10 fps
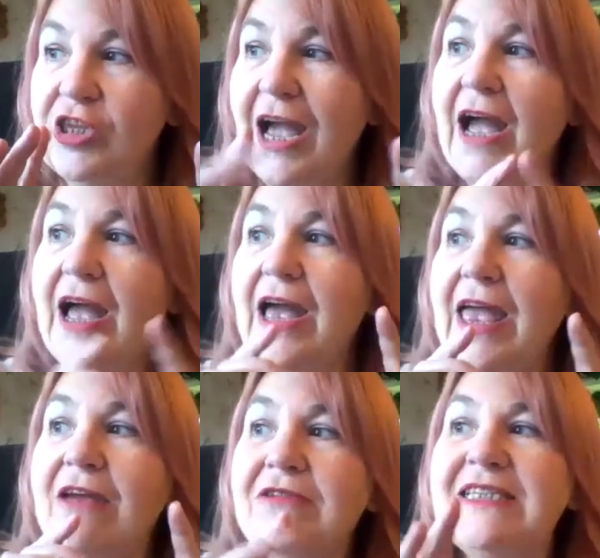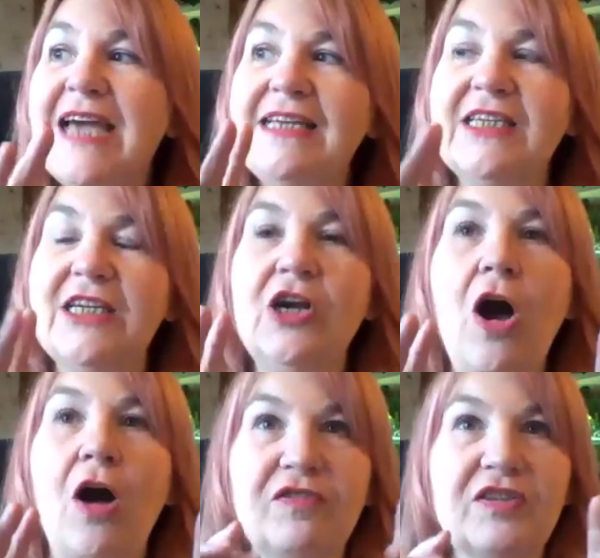that irritating
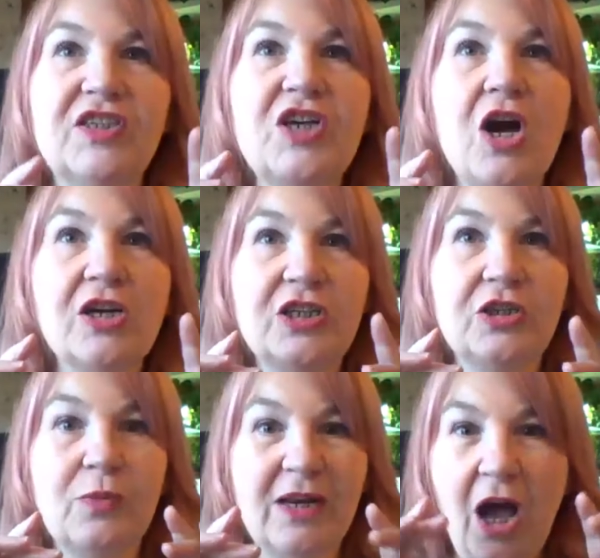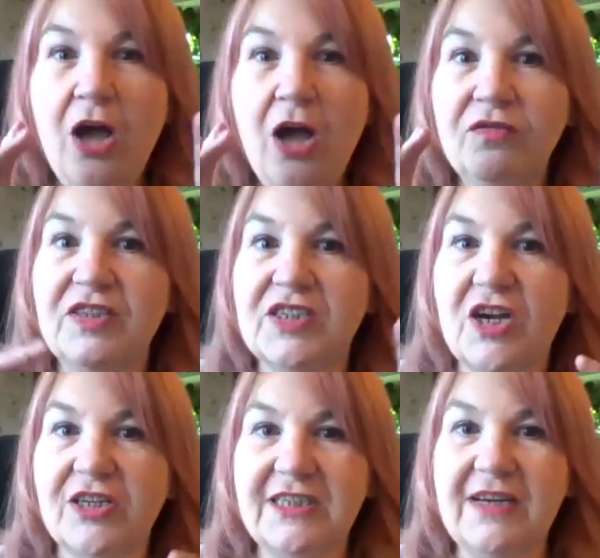cough that started when COVID
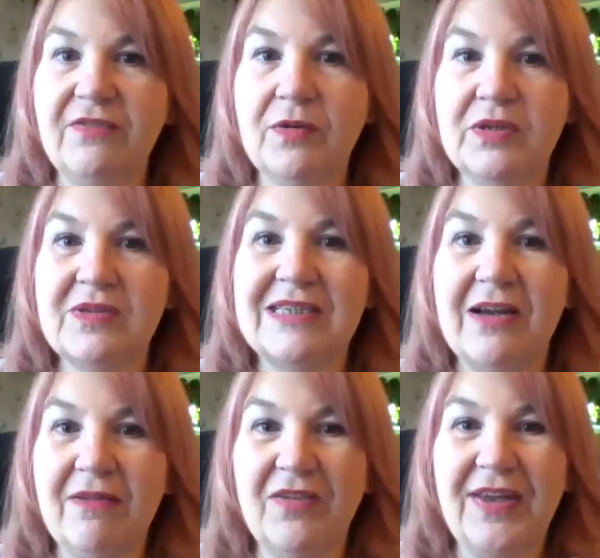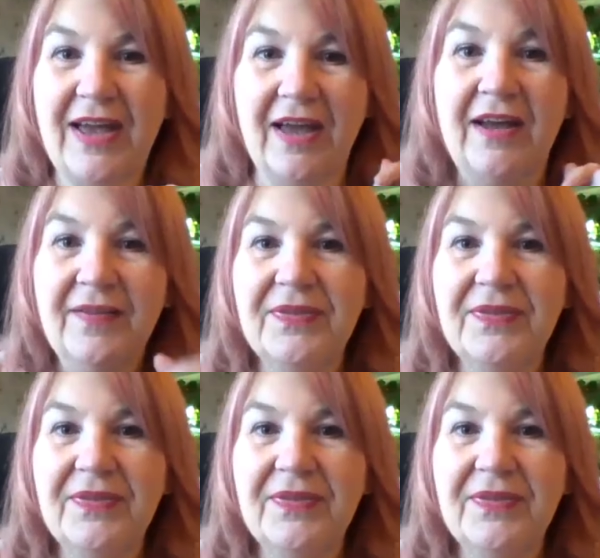started, everybody is like, got that